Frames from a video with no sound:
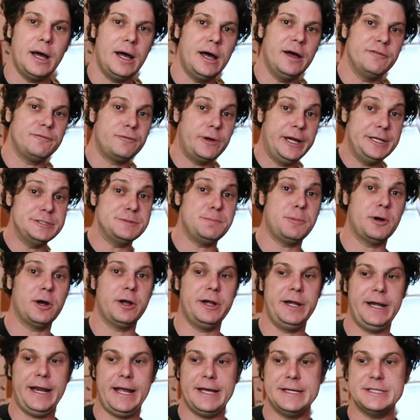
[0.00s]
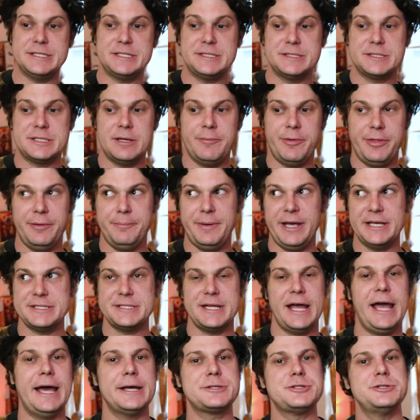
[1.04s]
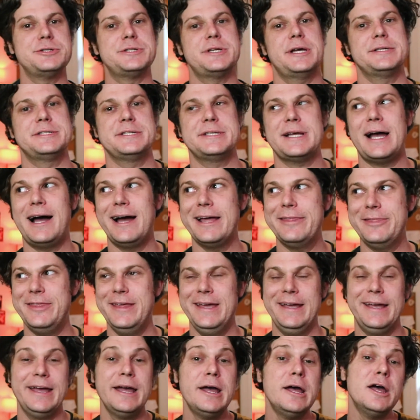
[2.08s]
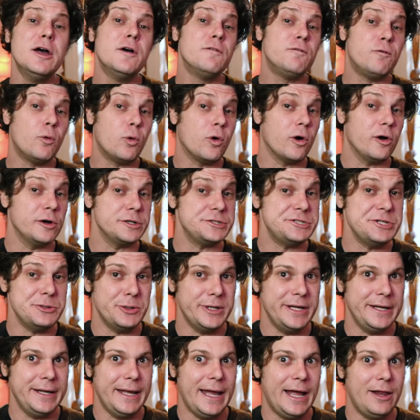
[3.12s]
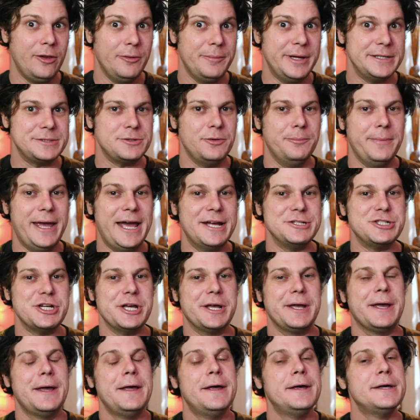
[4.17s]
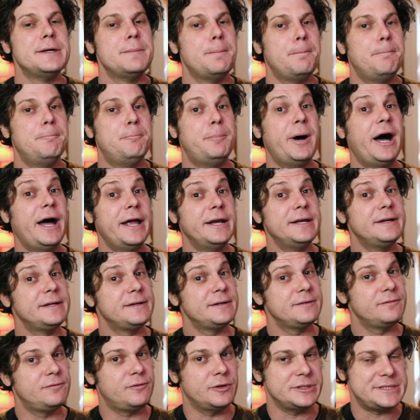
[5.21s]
Franz Barden has some of the best exercises, I think, for doing elemental magic. But for